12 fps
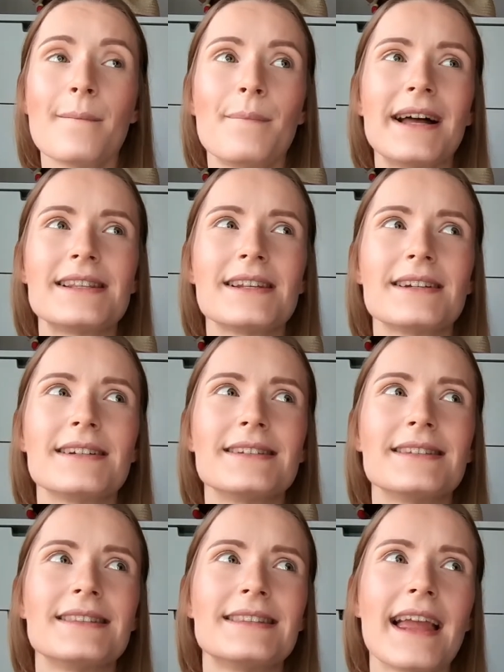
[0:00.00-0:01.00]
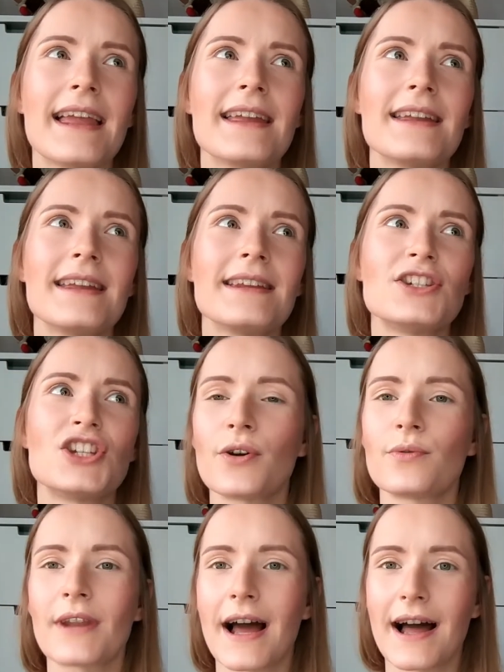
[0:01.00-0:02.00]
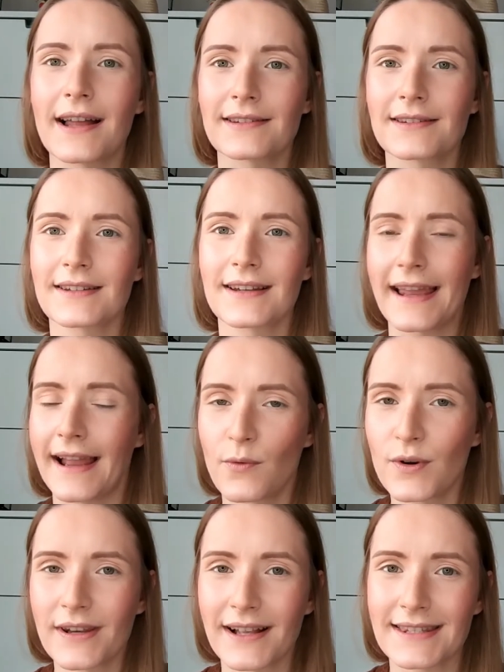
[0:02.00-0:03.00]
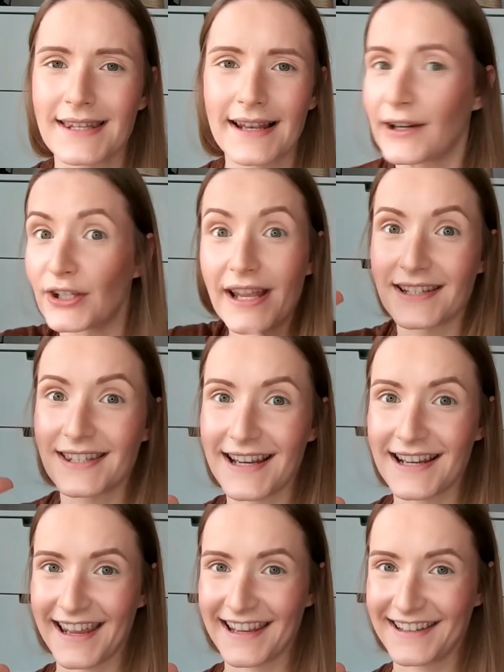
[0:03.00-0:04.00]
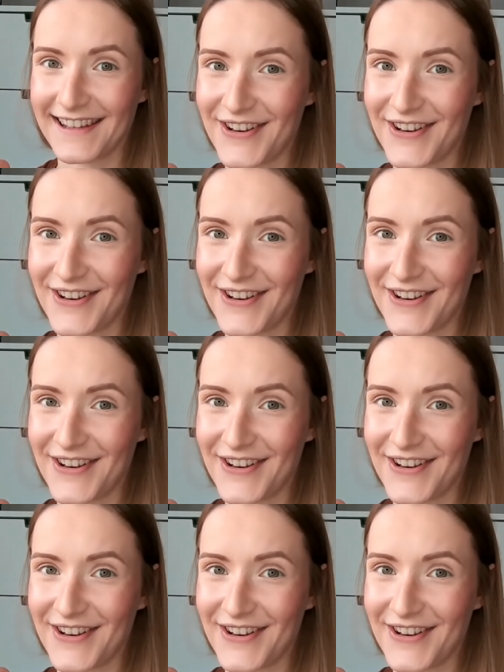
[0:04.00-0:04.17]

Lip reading: but they do not, like, I would not say like, oh, they are stunning,